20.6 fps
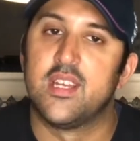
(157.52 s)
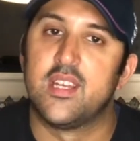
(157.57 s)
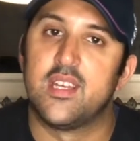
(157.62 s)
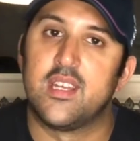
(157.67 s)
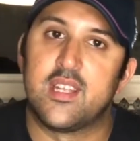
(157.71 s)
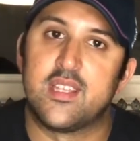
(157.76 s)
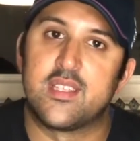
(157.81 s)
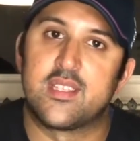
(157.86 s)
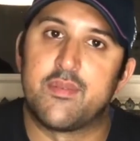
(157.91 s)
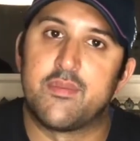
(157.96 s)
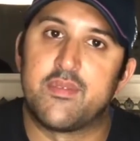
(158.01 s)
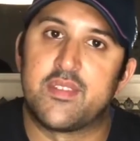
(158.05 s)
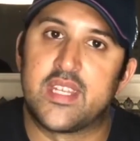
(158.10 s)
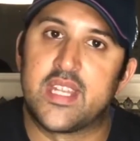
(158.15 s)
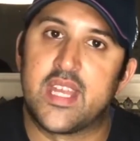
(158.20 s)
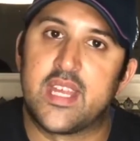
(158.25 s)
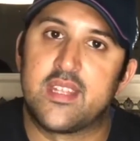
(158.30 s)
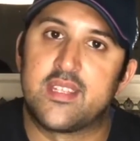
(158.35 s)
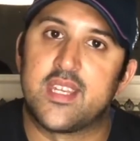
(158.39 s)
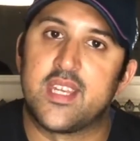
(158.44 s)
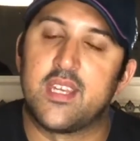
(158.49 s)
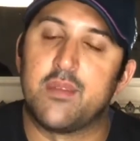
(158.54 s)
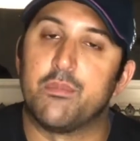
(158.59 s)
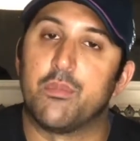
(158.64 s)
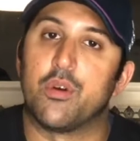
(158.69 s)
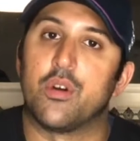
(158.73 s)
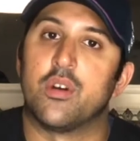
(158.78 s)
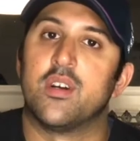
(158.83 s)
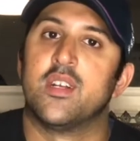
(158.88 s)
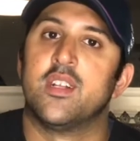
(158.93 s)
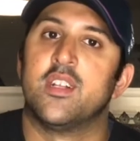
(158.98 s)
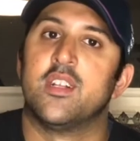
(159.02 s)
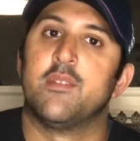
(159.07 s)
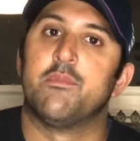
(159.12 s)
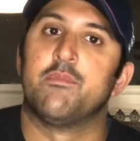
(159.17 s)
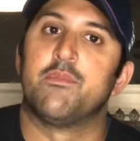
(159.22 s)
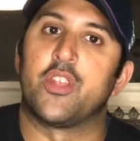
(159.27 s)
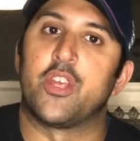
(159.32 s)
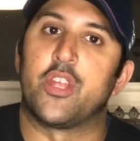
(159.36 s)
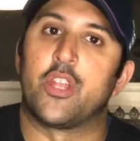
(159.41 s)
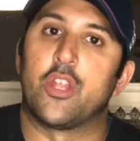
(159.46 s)
in 17-18, but
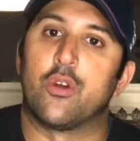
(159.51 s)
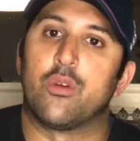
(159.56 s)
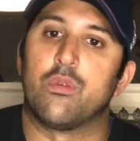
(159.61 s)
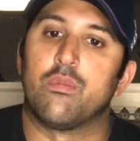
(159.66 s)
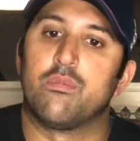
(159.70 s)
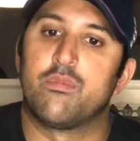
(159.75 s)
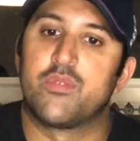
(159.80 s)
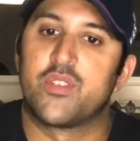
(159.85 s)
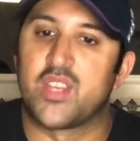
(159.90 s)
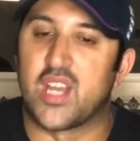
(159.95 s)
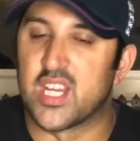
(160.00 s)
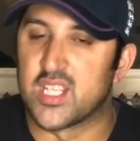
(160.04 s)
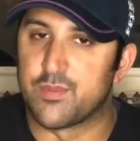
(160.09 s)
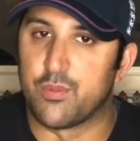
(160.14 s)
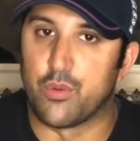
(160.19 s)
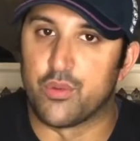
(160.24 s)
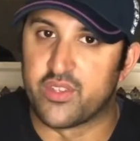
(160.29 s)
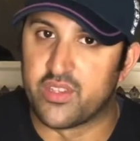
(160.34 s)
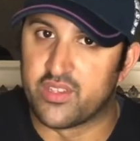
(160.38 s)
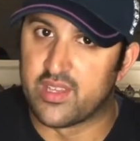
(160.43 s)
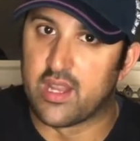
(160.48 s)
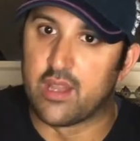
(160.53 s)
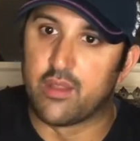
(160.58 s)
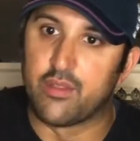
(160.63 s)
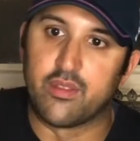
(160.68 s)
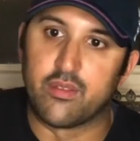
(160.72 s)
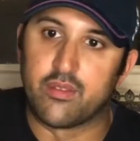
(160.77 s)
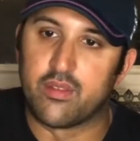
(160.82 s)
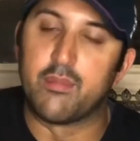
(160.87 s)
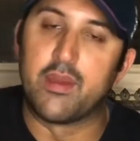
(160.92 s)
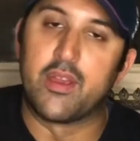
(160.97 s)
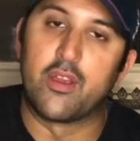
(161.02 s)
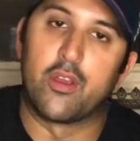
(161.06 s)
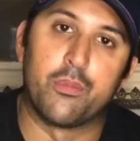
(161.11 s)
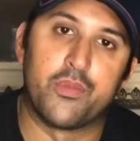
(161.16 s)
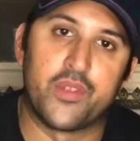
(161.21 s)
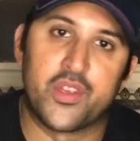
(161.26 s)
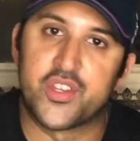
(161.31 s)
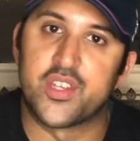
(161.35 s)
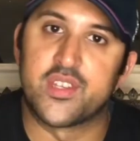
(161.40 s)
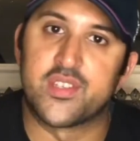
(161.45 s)
you know, Sky Sports is kind of the main
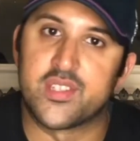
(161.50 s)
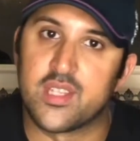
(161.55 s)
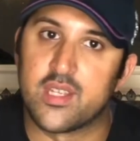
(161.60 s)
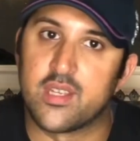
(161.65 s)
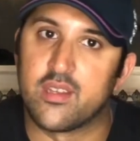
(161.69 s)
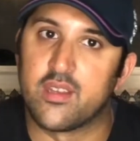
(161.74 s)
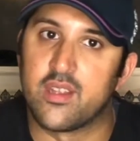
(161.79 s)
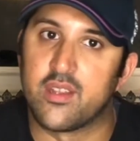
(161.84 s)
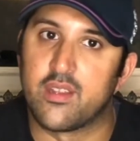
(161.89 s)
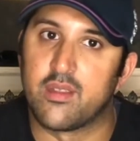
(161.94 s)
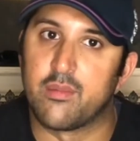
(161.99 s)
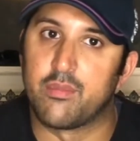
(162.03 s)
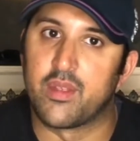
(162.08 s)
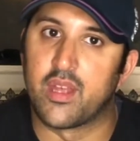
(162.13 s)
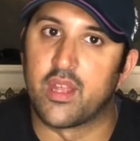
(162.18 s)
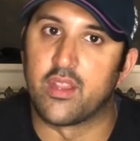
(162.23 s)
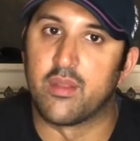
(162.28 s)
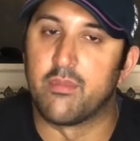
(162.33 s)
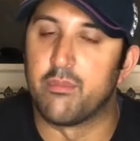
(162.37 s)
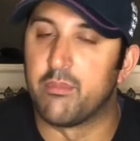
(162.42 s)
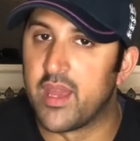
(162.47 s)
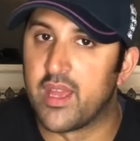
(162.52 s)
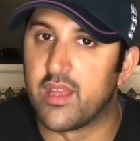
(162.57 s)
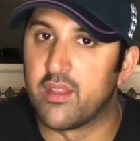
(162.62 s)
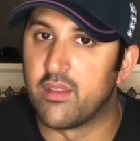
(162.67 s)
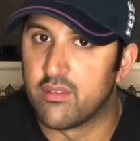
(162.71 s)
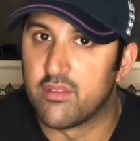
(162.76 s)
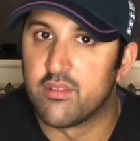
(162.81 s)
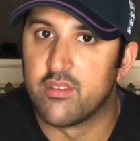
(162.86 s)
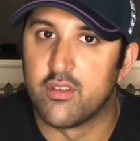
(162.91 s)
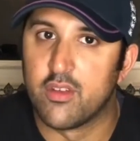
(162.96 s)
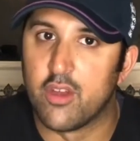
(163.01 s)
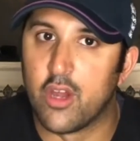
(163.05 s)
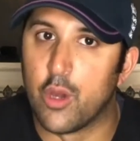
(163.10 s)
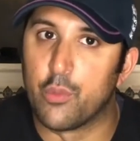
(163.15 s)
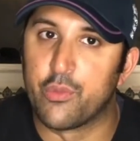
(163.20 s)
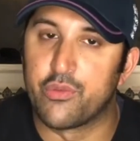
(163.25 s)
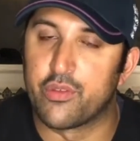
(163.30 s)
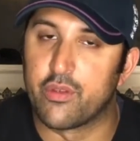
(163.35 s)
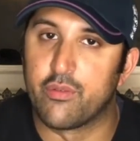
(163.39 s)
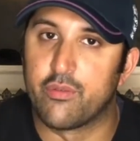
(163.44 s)
competition, isn't it? And the, kind of the main
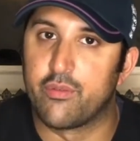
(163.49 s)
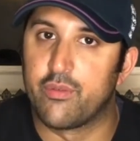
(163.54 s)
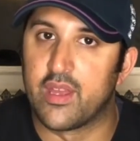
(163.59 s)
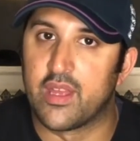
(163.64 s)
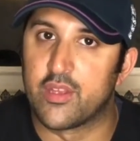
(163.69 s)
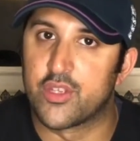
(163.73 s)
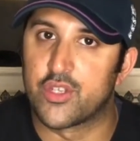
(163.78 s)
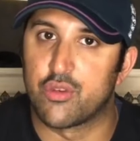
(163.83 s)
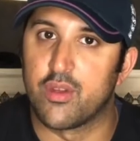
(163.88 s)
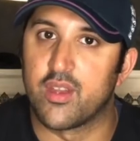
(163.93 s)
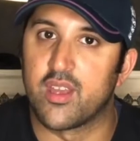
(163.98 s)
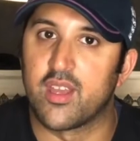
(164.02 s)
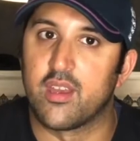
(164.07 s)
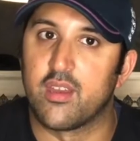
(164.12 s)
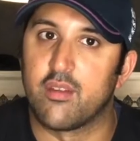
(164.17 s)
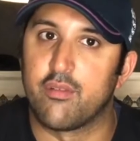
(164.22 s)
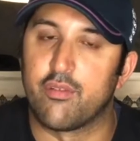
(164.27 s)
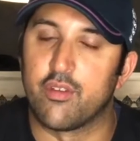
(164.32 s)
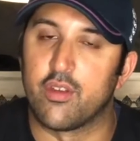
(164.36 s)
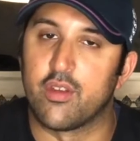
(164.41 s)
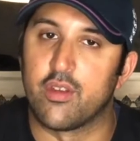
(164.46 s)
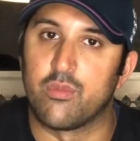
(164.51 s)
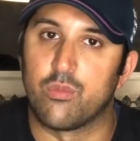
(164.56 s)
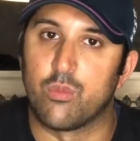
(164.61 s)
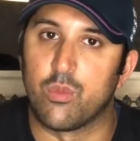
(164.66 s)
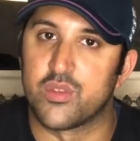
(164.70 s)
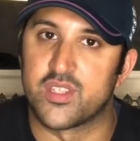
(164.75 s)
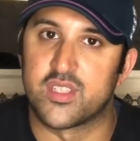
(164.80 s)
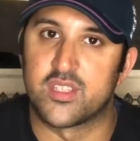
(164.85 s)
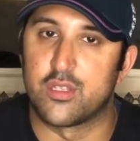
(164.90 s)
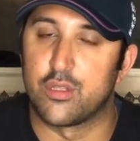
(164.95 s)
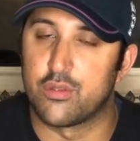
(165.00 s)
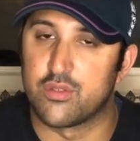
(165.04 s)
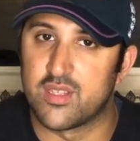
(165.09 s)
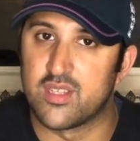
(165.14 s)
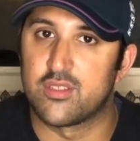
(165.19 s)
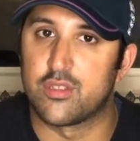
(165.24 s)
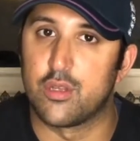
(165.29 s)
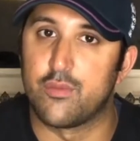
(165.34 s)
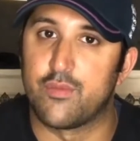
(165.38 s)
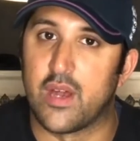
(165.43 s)
host of English cricket for
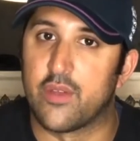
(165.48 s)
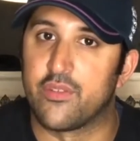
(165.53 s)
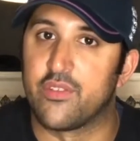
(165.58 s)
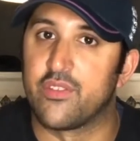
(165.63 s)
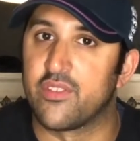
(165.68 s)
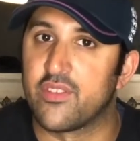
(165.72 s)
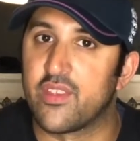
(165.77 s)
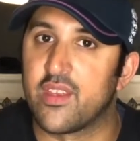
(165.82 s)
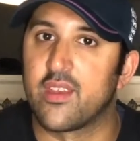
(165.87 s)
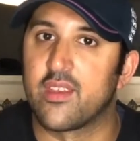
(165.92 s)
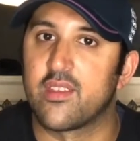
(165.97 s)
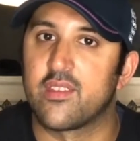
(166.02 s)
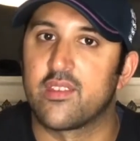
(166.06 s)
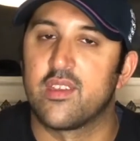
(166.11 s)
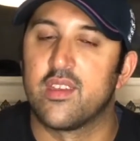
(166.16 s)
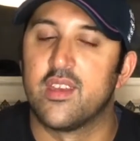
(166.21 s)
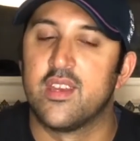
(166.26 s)
since 2006.